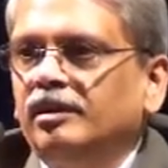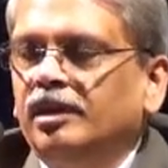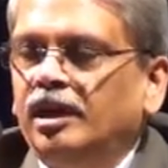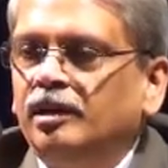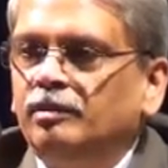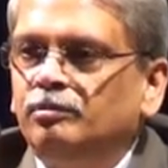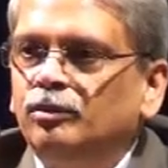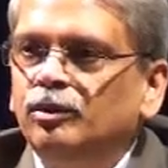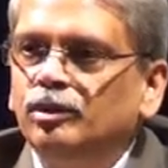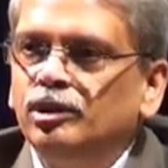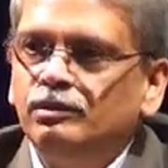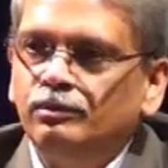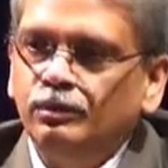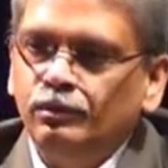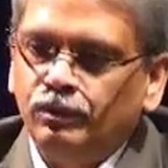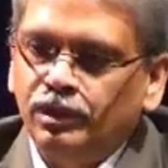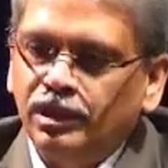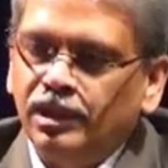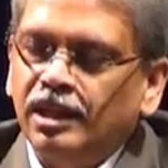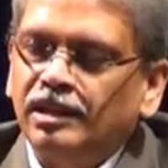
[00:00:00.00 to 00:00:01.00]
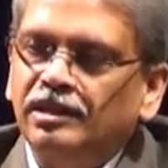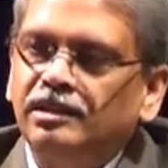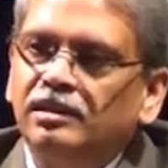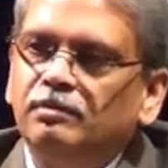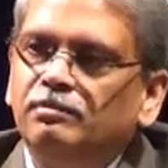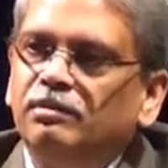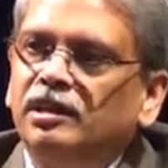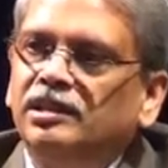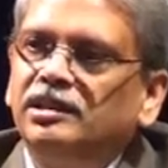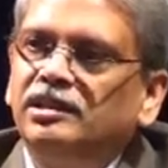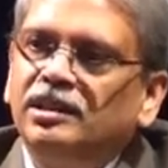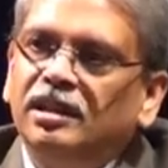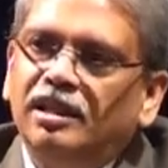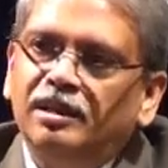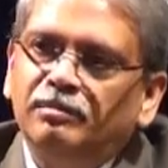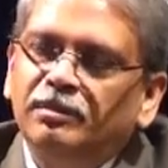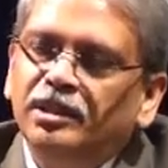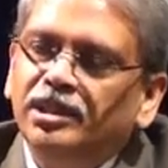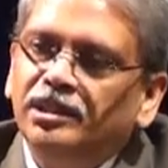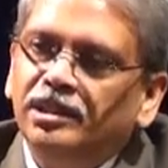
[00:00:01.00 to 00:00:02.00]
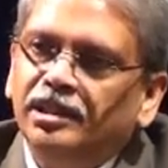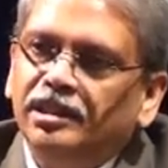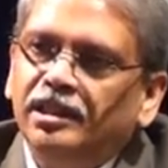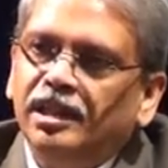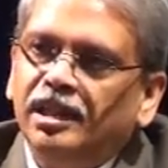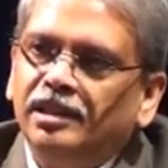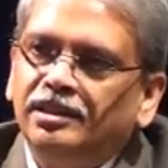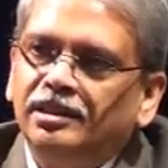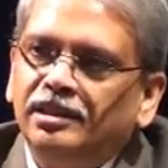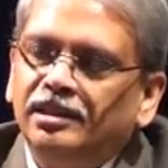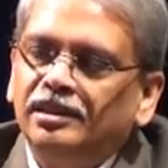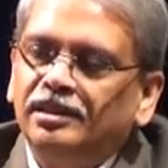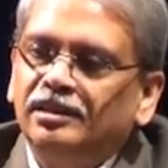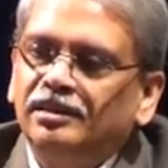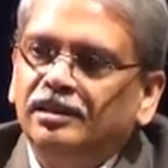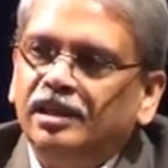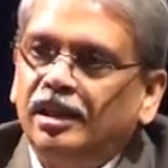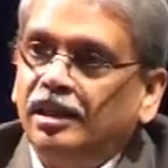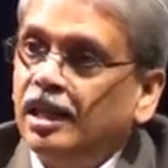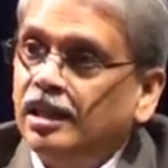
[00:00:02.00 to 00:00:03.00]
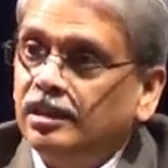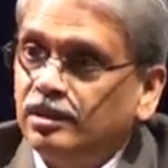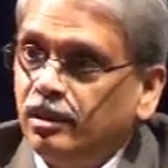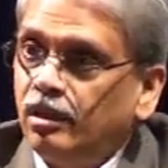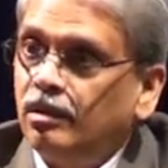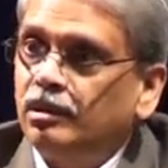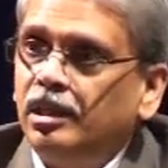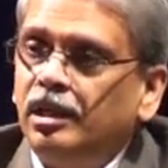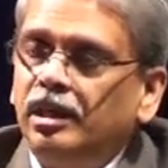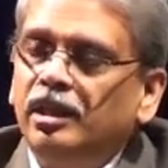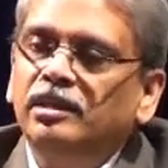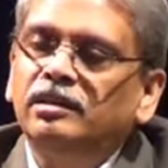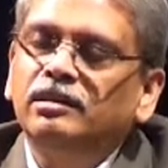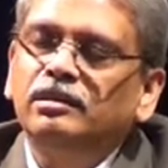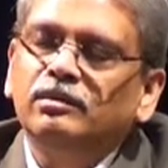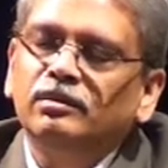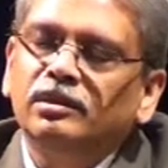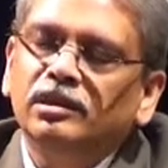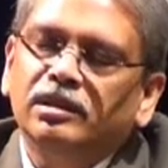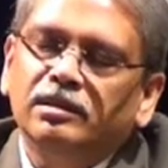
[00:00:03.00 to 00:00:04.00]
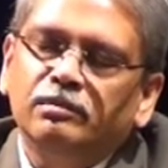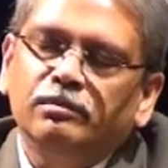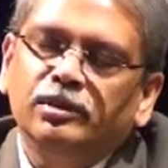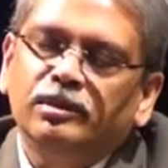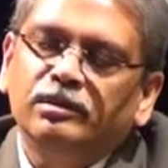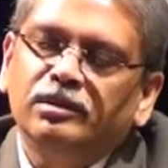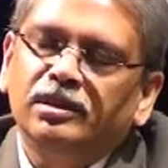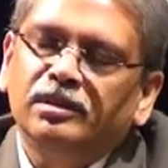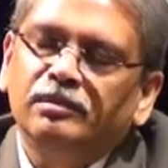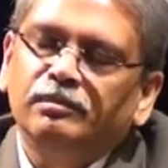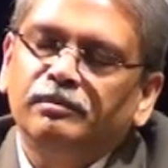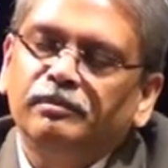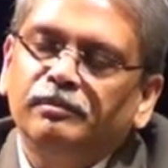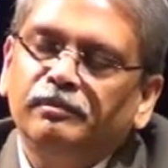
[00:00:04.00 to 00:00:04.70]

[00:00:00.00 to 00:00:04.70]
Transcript: At most we would touch the punch card machine, that's it. And that's not connected to the computer.